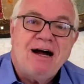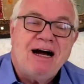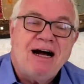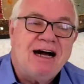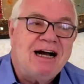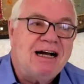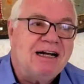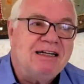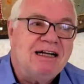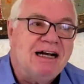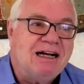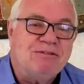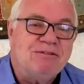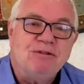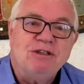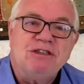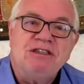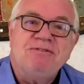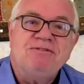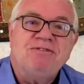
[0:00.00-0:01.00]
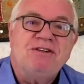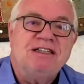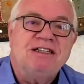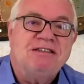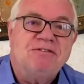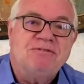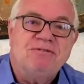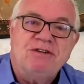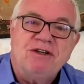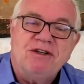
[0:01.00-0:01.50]
I really find
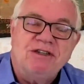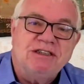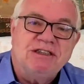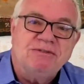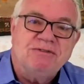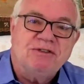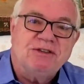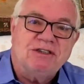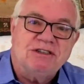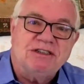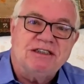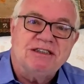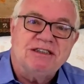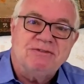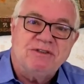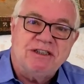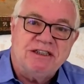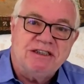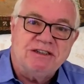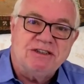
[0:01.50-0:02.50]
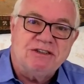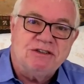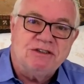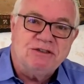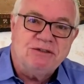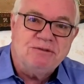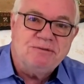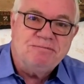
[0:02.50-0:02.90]
it very difficult to give an answer to.